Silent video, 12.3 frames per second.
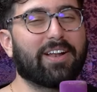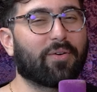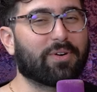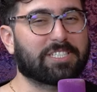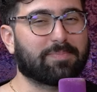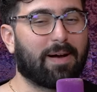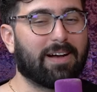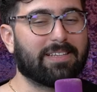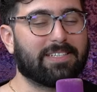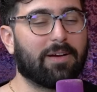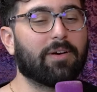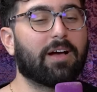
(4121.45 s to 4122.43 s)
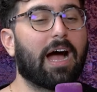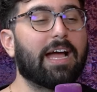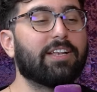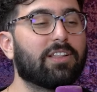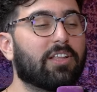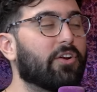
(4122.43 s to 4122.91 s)
Also, I don't respond.
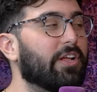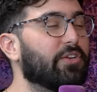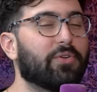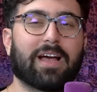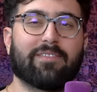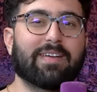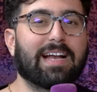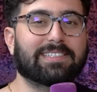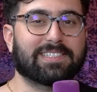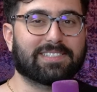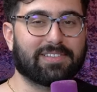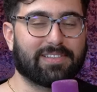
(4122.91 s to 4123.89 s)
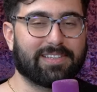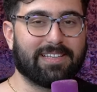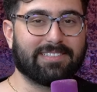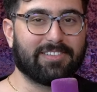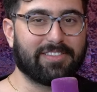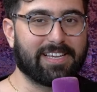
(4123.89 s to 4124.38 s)
I literally do not have access to
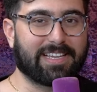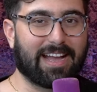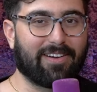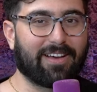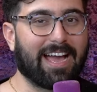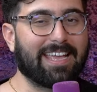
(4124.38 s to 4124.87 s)
the account.